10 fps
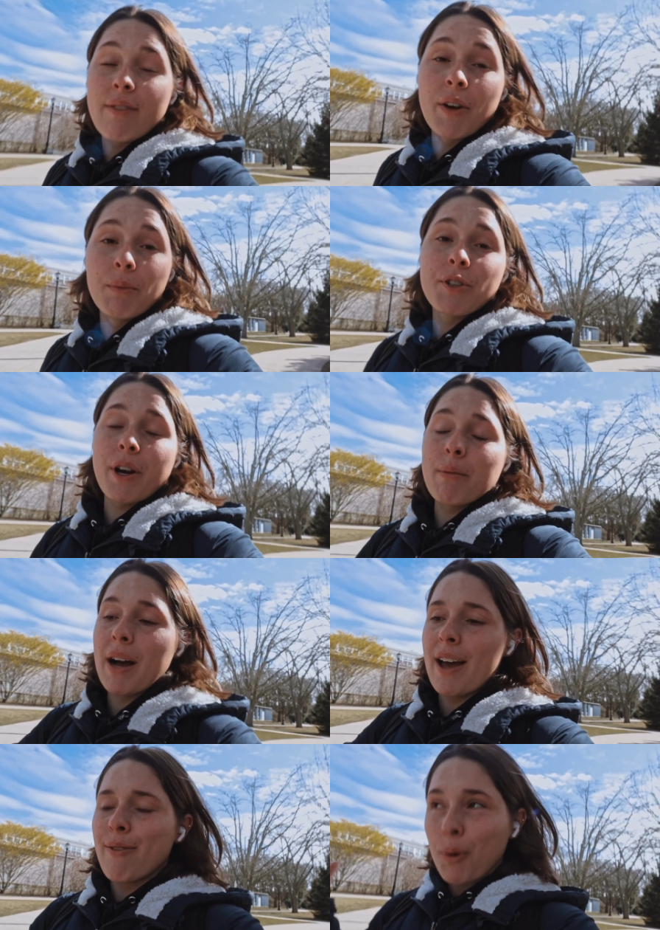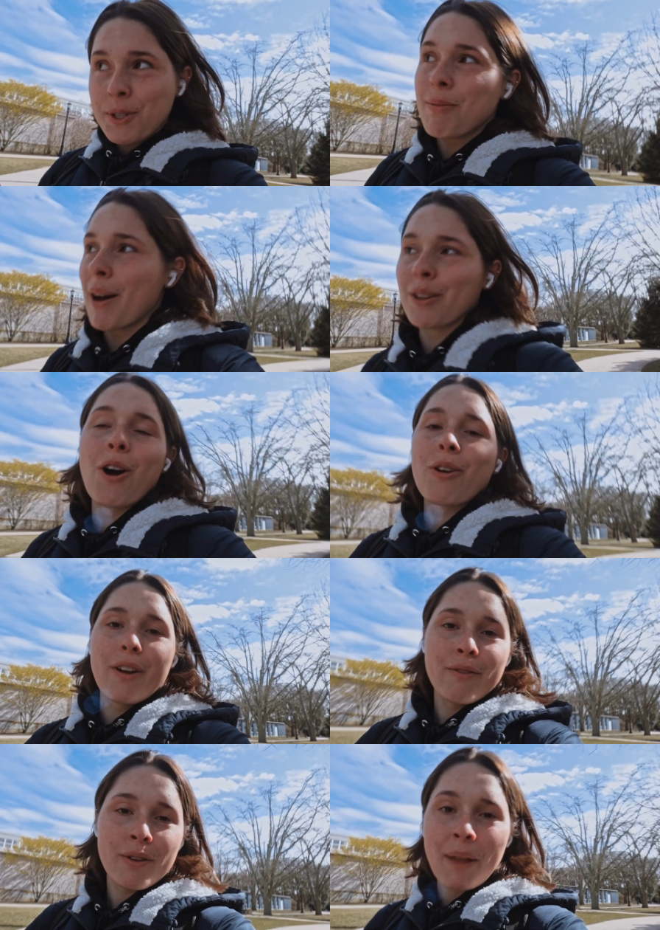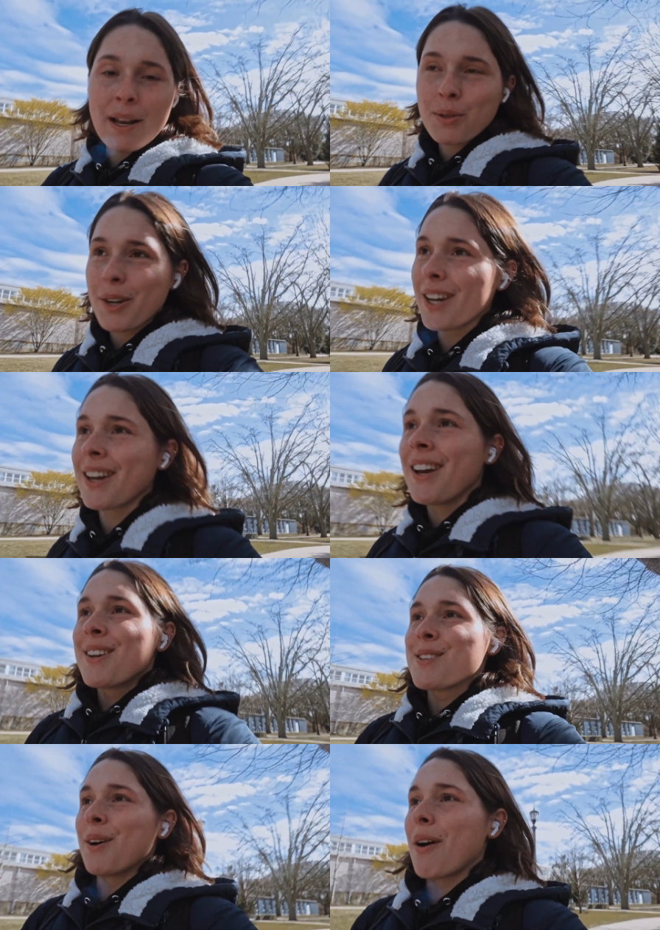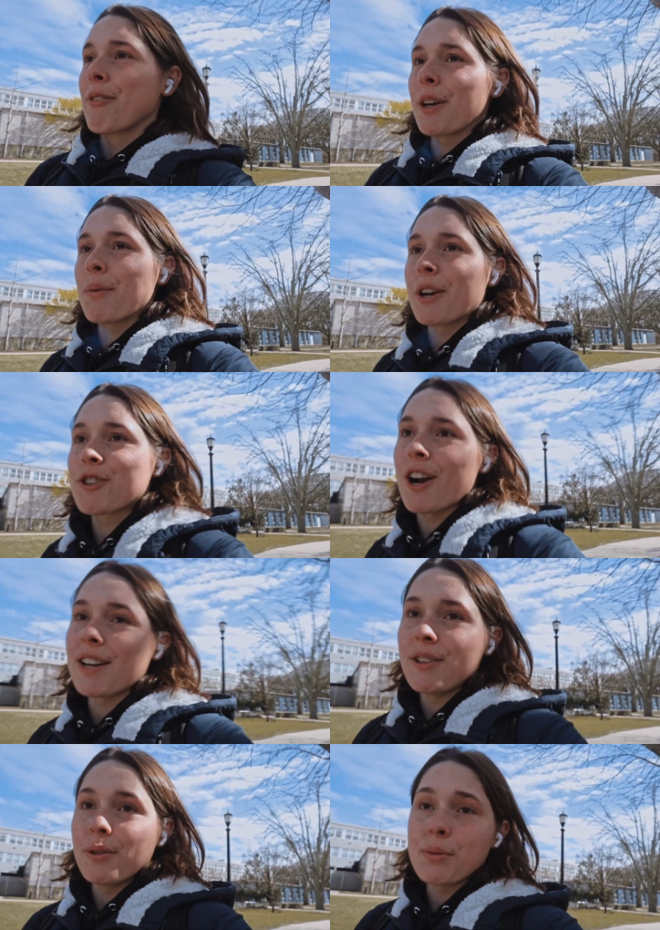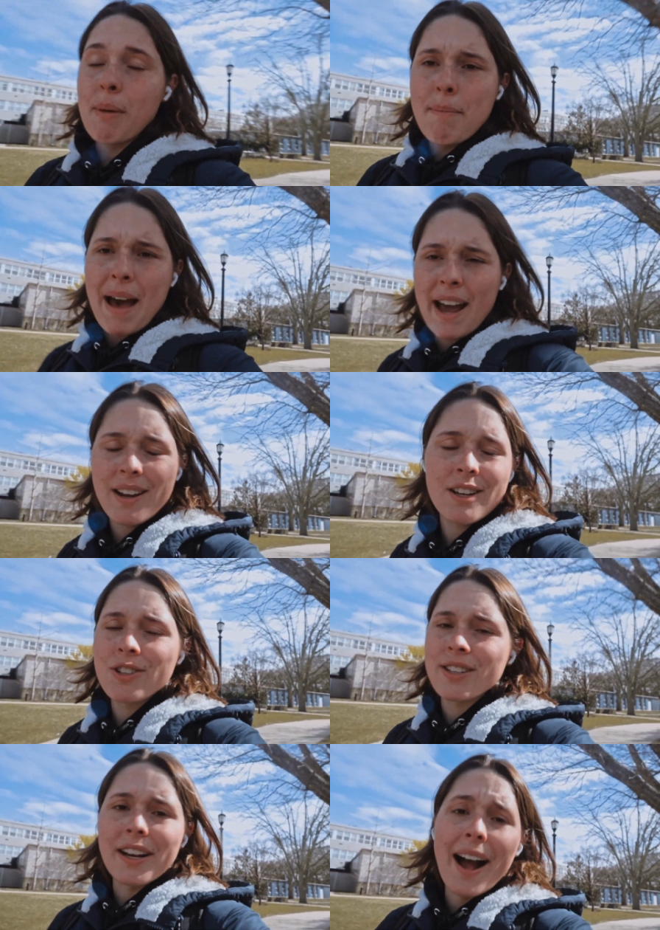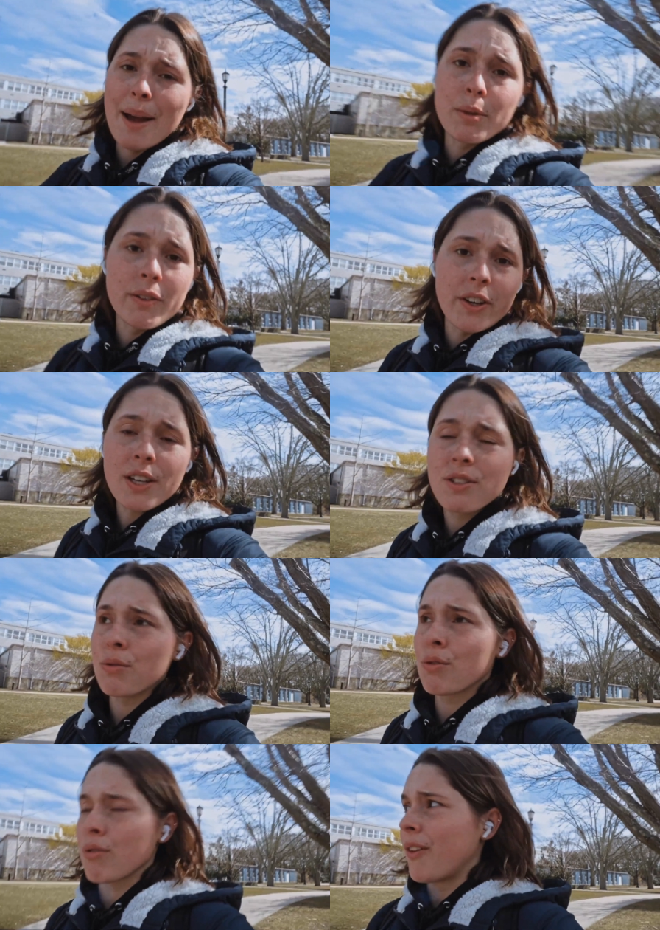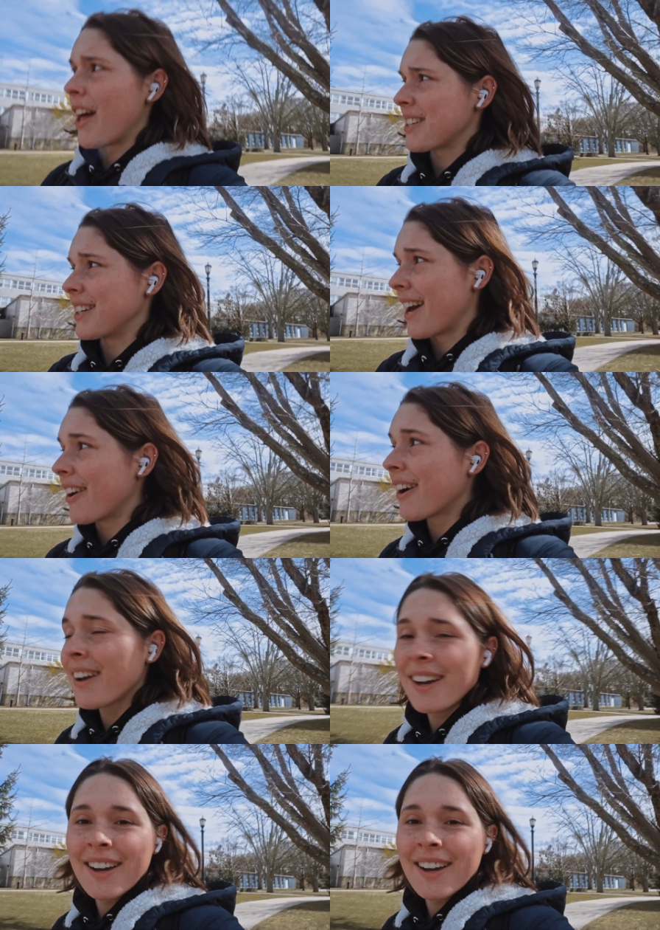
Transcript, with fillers: I filmed during my fourteen mile long run from last week. So I really wanna try and use my Mac, just like iMovie, to throw that together.